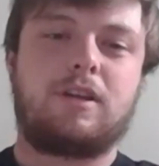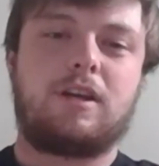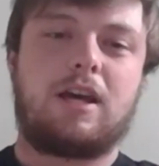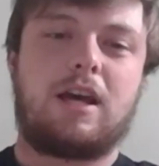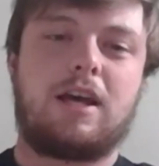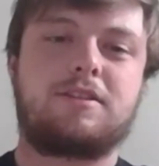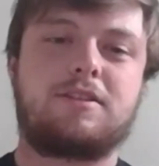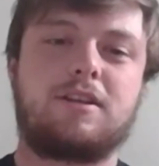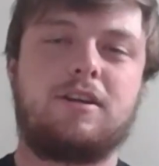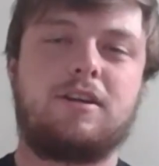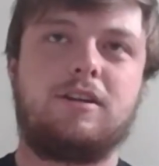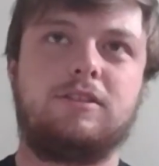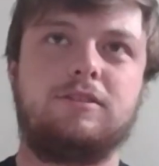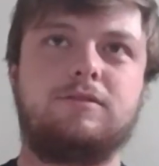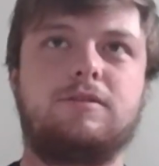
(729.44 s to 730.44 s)
that's
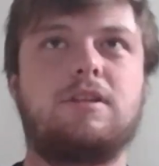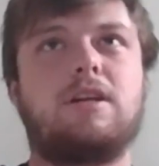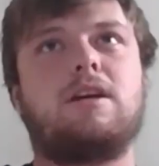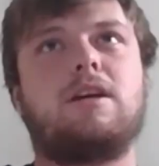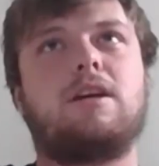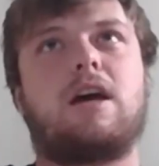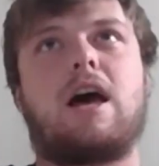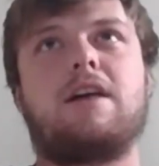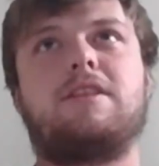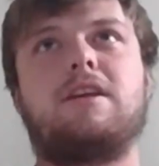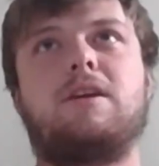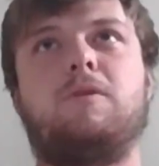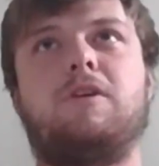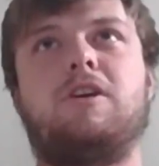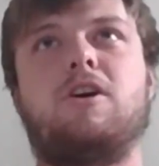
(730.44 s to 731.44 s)
I
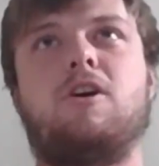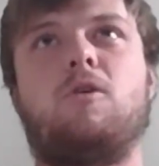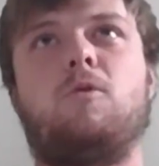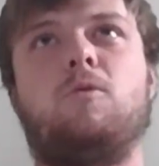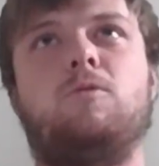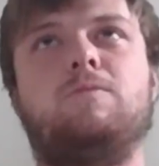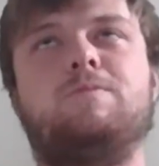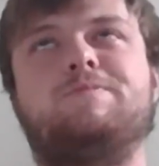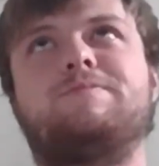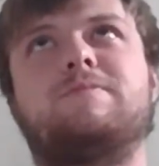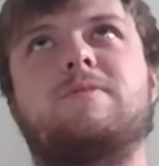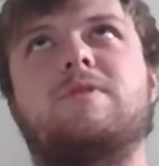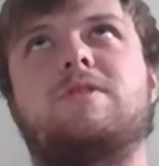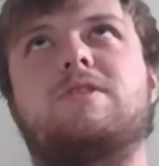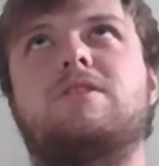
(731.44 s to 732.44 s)
think we can go.
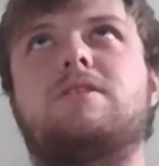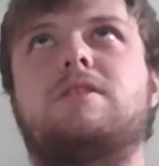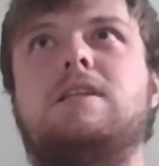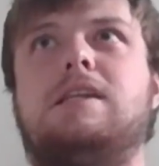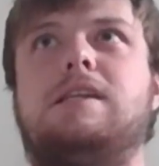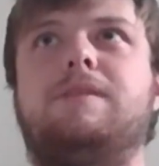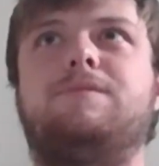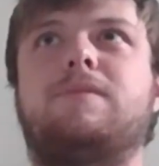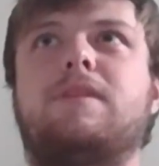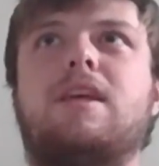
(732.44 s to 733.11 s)
Let's see.